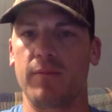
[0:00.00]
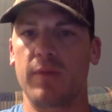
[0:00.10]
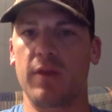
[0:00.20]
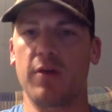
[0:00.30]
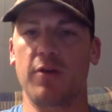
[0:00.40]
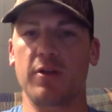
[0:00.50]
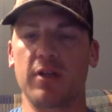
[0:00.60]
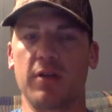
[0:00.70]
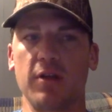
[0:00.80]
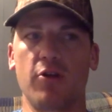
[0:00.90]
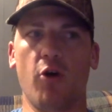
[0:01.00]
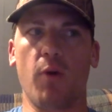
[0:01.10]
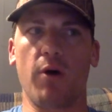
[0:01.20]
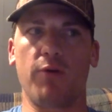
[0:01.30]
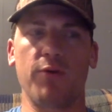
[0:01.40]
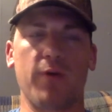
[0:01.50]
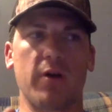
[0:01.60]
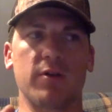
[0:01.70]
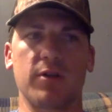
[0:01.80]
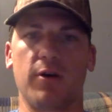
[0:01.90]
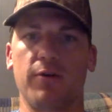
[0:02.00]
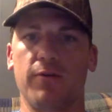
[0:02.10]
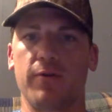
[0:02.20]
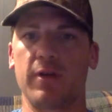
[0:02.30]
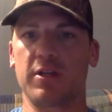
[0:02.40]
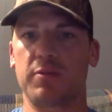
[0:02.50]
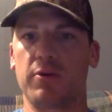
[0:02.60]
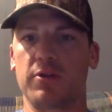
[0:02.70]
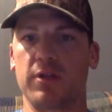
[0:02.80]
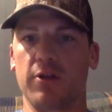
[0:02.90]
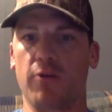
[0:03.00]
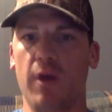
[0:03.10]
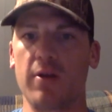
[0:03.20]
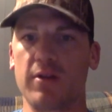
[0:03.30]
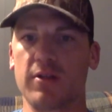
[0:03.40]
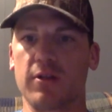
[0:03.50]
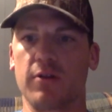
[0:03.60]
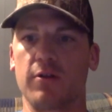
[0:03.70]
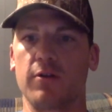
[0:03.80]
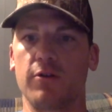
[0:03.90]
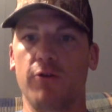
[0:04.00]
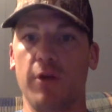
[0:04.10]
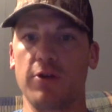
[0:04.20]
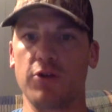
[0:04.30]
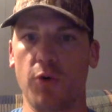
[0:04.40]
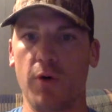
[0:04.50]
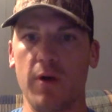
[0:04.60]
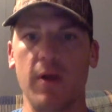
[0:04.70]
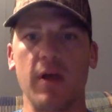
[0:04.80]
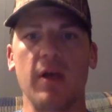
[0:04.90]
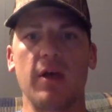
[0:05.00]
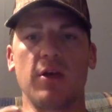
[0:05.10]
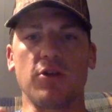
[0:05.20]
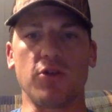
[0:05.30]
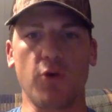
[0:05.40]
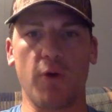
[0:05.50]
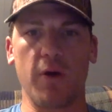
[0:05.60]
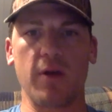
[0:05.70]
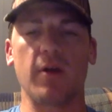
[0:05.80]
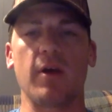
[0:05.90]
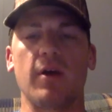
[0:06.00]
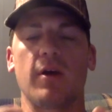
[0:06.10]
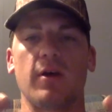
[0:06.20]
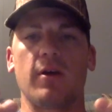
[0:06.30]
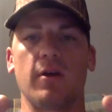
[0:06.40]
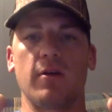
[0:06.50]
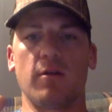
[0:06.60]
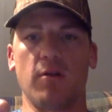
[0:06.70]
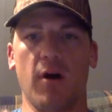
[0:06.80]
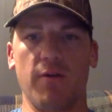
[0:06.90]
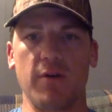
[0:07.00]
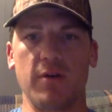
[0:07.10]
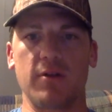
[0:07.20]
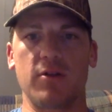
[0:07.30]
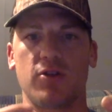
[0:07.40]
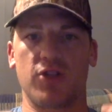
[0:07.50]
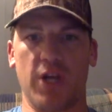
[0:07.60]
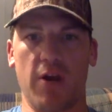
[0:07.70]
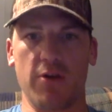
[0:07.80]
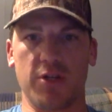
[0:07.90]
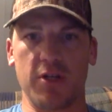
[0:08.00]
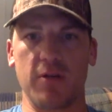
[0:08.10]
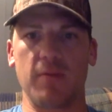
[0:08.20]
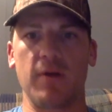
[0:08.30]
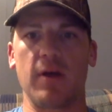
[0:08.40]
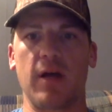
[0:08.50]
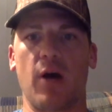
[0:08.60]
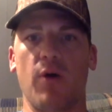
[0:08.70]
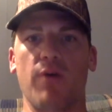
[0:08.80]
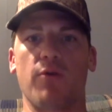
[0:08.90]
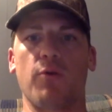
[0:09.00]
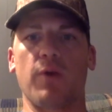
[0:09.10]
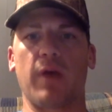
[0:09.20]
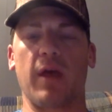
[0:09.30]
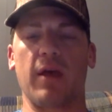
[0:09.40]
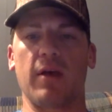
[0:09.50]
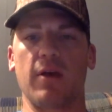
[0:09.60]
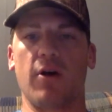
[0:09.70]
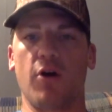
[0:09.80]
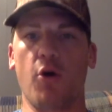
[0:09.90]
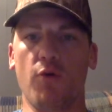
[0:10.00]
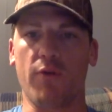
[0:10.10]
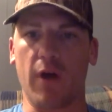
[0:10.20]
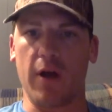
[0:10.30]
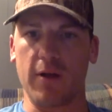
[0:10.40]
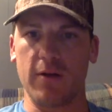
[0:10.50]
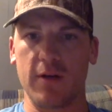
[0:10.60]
And the things that did go well, if we found ourselves experiencing greatness and great joy, enjoy it, love it, cherish it. However, we can't get hung over on it.